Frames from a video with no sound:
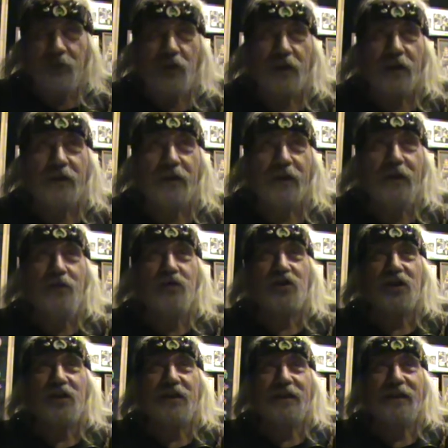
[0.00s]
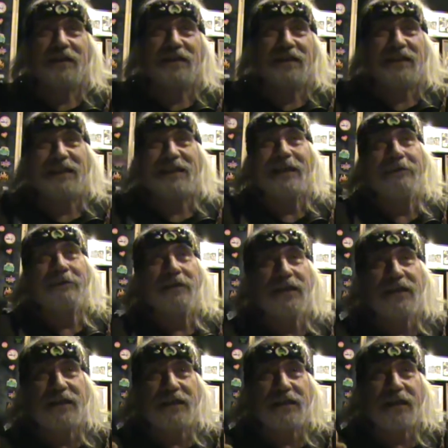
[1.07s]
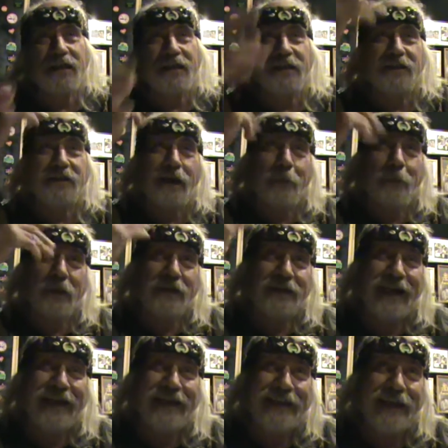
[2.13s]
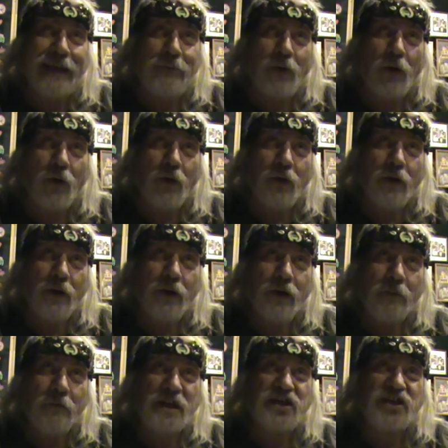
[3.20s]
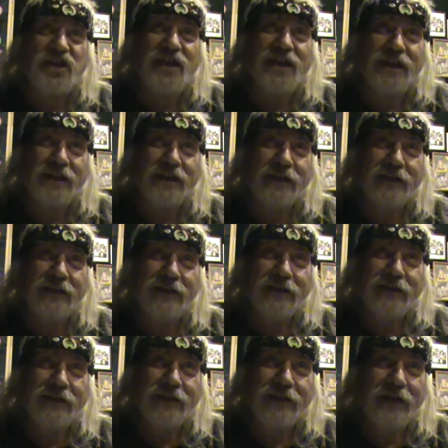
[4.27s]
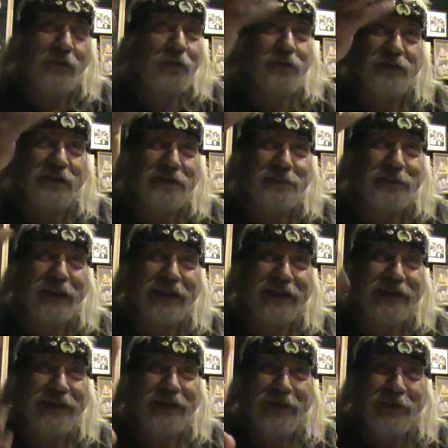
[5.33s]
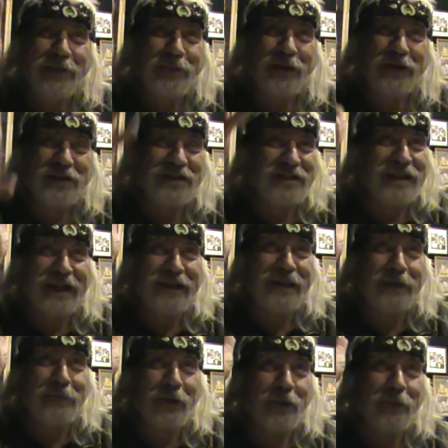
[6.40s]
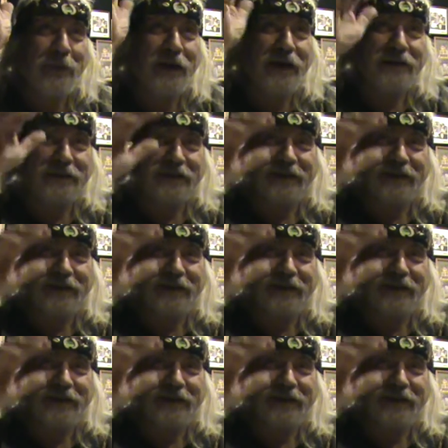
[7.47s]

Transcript: to a conclusion that the sun is the double dynamo machine. I wouldn't explain what is dynamo, but